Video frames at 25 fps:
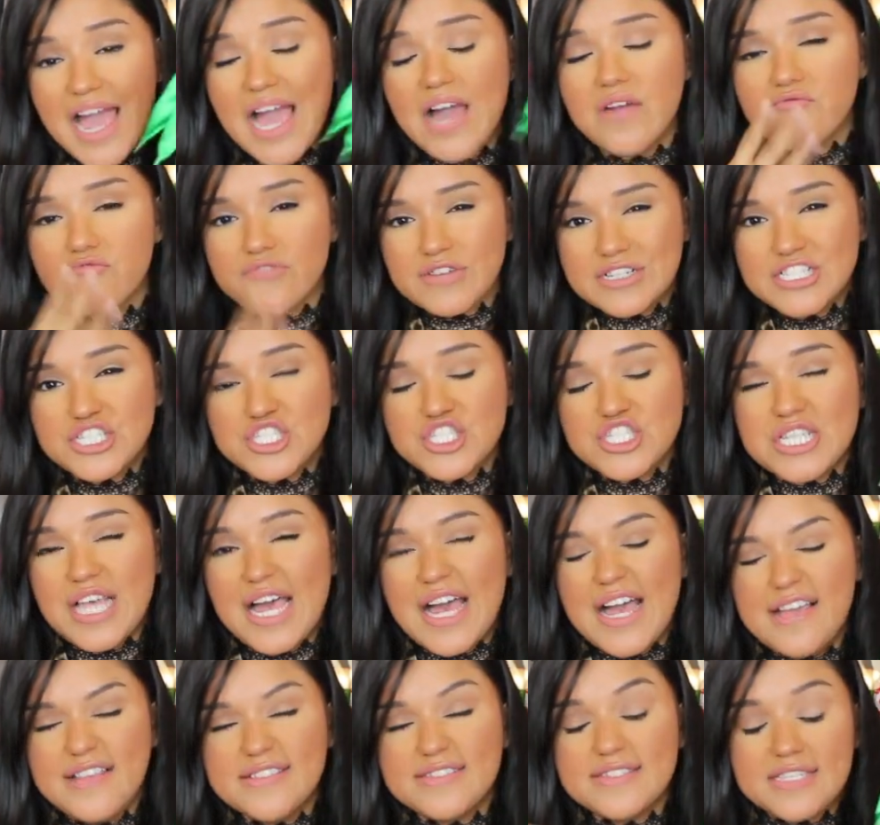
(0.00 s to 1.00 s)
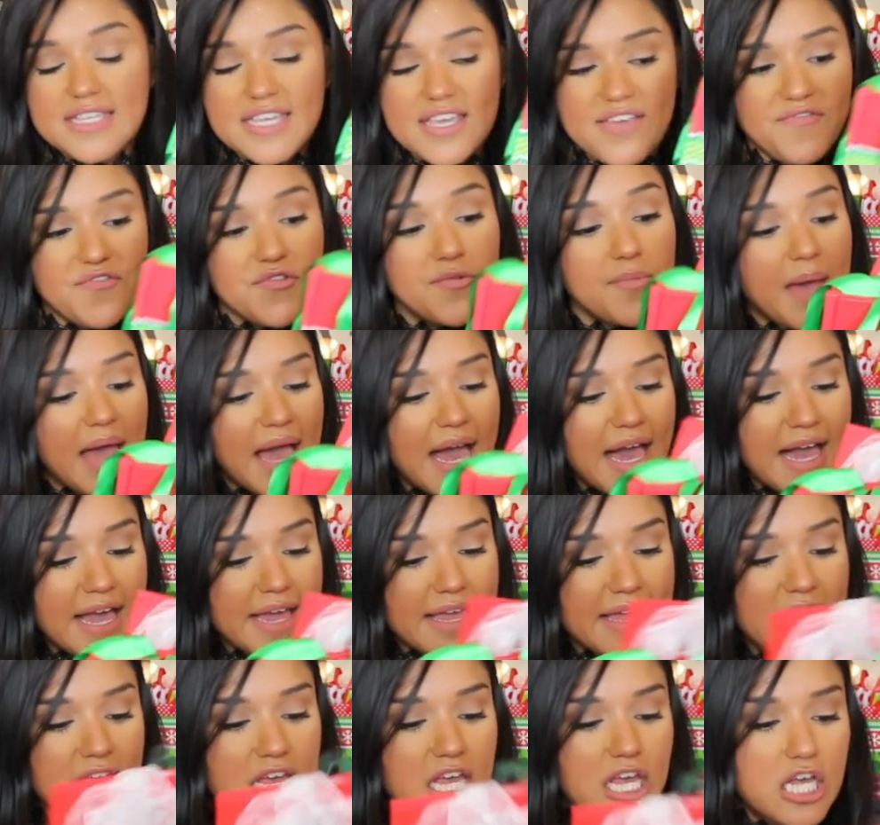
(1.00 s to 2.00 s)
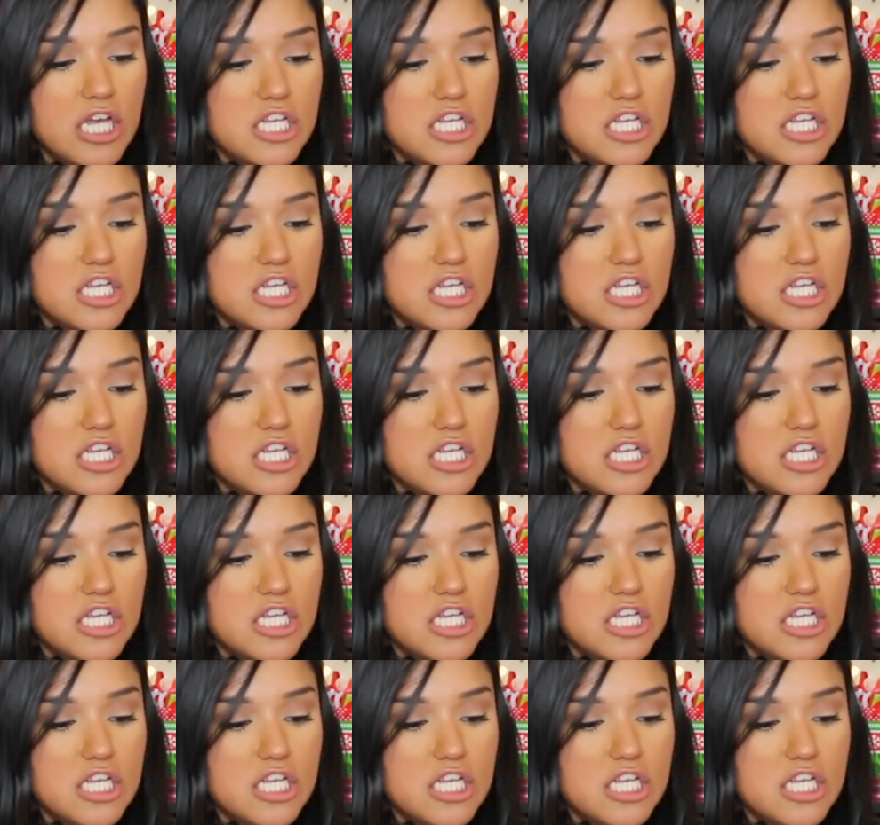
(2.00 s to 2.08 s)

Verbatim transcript: average size gift bag.